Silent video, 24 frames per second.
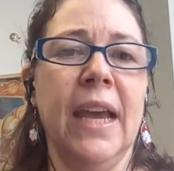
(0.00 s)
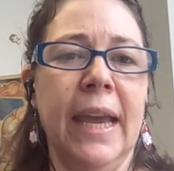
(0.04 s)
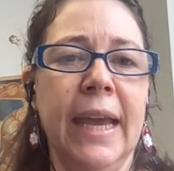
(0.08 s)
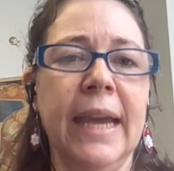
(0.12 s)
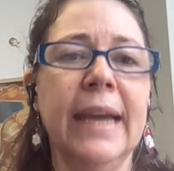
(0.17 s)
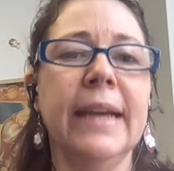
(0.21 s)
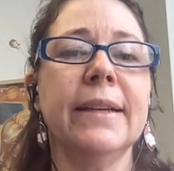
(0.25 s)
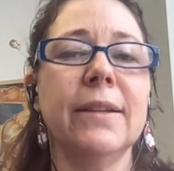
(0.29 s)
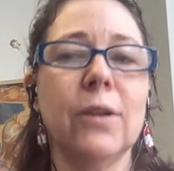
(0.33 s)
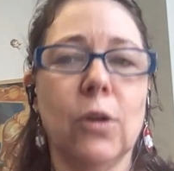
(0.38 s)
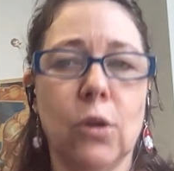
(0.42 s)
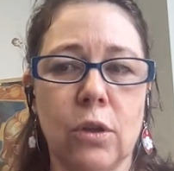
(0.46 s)

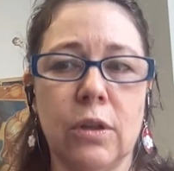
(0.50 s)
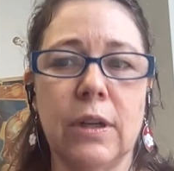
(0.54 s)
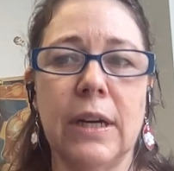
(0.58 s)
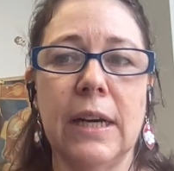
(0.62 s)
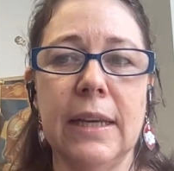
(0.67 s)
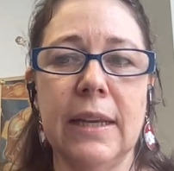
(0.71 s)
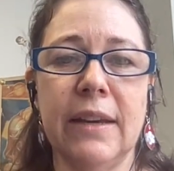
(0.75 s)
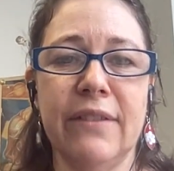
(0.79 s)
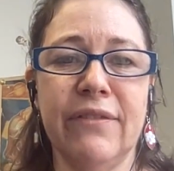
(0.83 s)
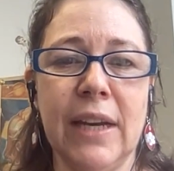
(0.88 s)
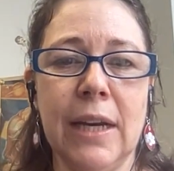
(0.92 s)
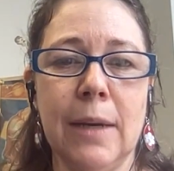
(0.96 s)
and
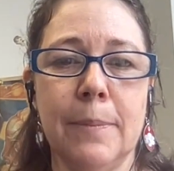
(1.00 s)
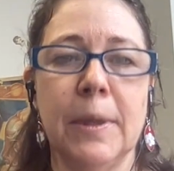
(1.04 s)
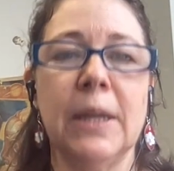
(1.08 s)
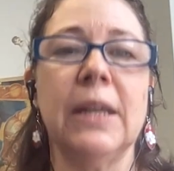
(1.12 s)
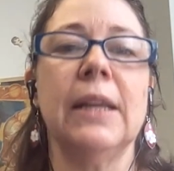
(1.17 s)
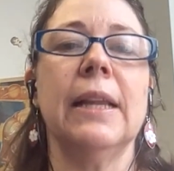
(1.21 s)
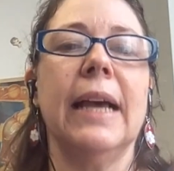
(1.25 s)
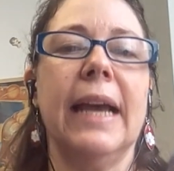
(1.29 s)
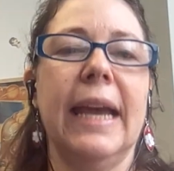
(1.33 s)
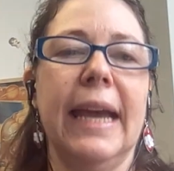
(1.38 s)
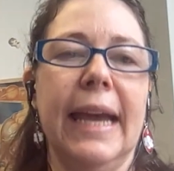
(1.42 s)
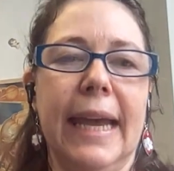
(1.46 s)
orally
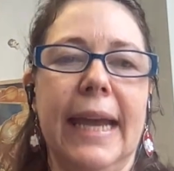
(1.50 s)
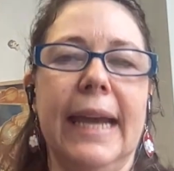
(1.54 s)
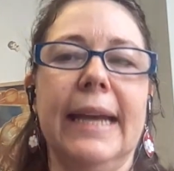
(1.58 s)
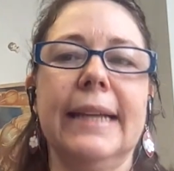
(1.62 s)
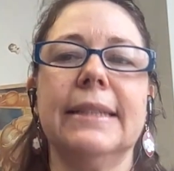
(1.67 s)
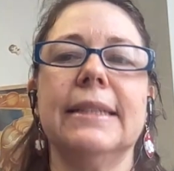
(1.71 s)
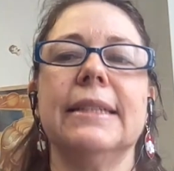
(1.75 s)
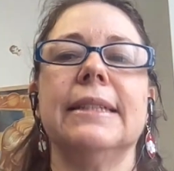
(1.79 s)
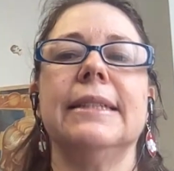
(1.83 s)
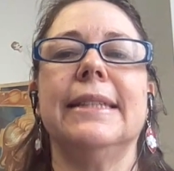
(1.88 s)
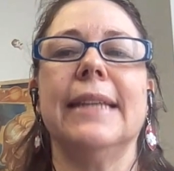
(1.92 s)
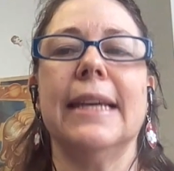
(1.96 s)
available
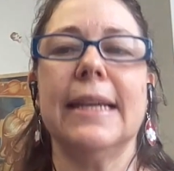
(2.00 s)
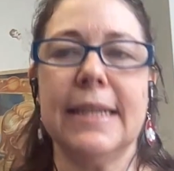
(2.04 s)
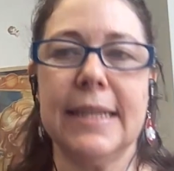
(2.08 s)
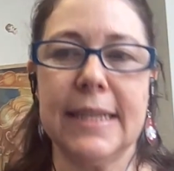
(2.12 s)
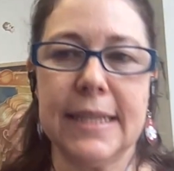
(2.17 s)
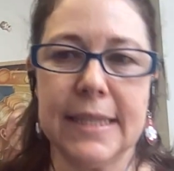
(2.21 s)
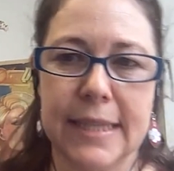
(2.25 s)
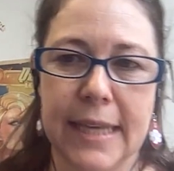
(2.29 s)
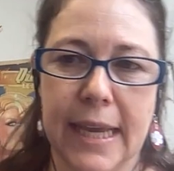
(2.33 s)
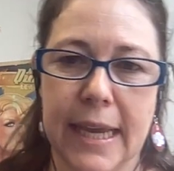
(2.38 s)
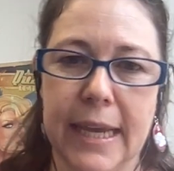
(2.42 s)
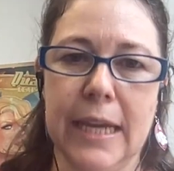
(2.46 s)
at the
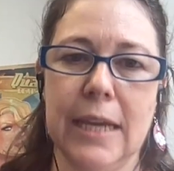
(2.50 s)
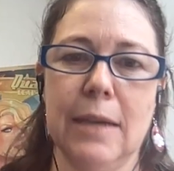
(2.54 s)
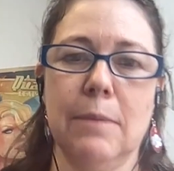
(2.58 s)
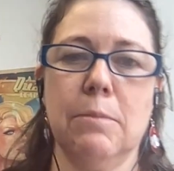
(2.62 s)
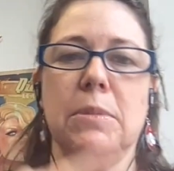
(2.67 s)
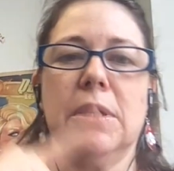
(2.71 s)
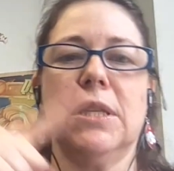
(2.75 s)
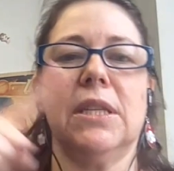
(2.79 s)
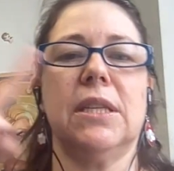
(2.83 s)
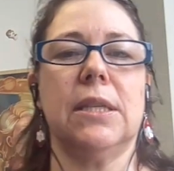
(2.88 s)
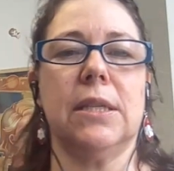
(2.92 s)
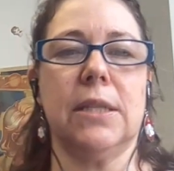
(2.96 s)
same
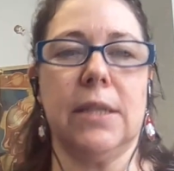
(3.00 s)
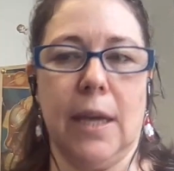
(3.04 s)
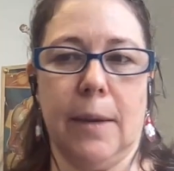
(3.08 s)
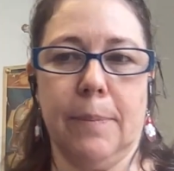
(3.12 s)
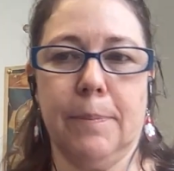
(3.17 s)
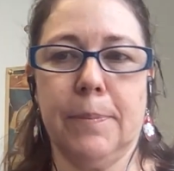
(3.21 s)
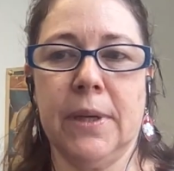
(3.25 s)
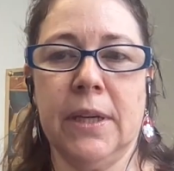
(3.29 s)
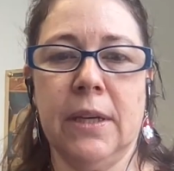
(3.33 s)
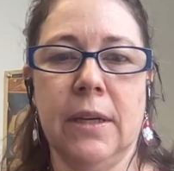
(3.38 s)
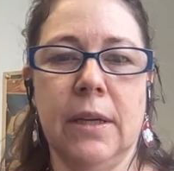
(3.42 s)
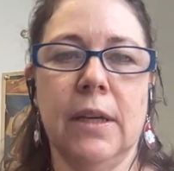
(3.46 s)
step.